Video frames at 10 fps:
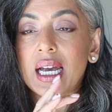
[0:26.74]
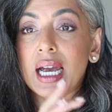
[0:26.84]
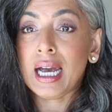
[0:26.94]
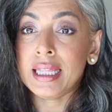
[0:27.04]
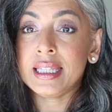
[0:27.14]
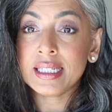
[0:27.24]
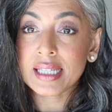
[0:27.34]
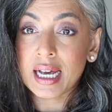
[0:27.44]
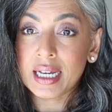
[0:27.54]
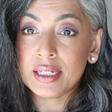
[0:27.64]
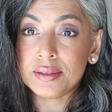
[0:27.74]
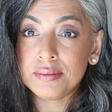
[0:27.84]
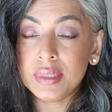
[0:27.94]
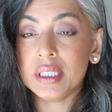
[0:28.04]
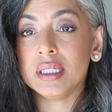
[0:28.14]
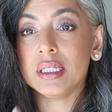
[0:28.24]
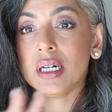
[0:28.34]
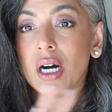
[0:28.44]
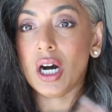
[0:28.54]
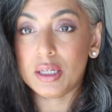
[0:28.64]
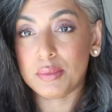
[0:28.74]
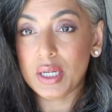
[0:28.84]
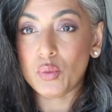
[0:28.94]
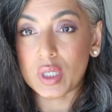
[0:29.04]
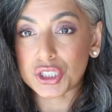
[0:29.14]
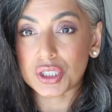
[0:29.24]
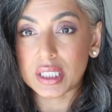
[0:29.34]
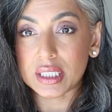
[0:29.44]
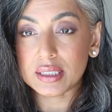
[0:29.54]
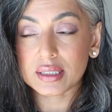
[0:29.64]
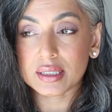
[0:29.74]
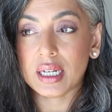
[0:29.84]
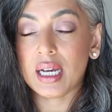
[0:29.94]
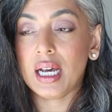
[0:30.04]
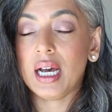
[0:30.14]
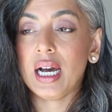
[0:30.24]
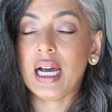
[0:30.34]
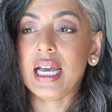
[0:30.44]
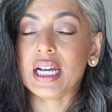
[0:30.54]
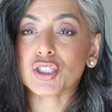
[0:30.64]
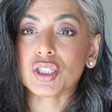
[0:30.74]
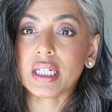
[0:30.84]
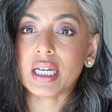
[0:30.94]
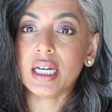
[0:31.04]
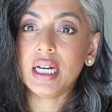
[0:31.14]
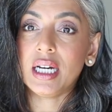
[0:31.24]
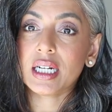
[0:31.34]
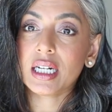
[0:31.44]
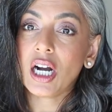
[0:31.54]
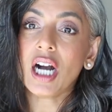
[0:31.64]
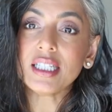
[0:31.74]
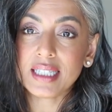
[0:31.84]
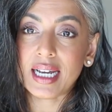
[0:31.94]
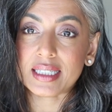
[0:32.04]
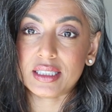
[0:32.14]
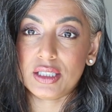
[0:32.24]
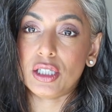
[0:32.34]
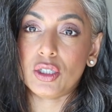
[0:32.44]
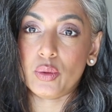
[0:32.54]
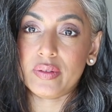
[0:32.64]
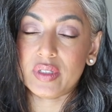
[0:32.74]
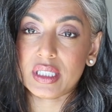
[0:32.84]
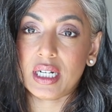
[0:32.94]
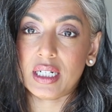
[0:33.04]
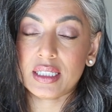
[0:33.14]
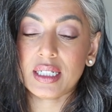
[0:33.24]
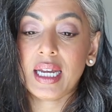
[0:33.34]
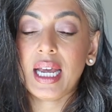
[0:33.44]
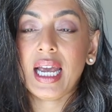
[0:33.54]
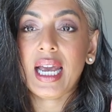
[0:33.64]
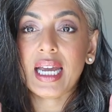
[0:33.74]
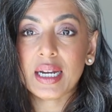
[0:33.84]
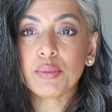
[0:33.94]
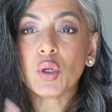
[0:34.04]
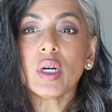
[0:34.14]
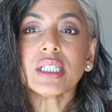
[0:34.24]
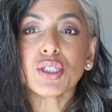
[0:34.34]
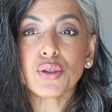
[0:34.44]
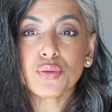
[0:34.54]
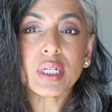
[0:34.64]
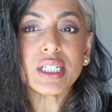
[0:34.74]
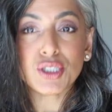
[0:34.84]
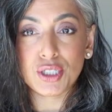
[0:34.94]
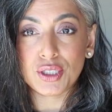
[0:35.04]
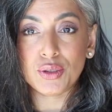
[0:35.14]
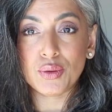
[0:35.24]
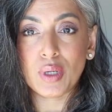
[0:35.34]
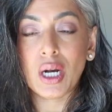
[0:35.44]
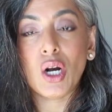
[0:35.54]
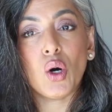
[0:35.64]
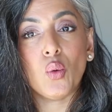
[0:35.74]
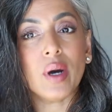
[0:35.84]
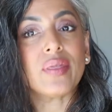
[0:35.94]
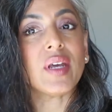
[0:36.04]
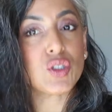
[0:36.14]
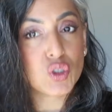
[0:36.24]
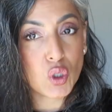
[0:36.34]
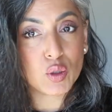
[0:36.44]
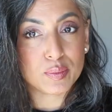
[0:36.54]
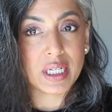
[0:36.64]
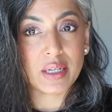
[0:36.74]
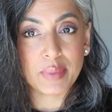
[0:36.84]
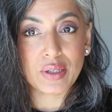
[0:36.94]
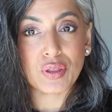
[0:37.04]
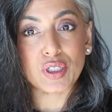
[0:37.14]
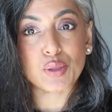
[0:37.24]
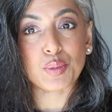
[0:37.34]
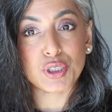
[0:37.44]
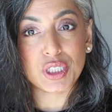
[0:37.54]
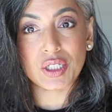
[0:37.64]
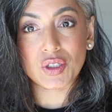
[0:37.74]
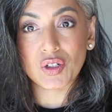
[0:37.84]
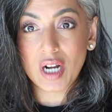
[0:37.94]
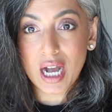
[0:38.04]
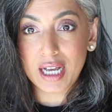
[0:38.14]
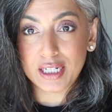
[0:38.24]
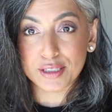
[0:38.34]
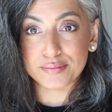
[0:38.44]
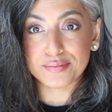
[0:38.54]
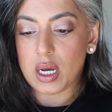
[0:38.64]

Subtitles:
had this item on my wish list. I actually contacted Louis Vuitton, and I'm going to read to you what they told me about this particular item.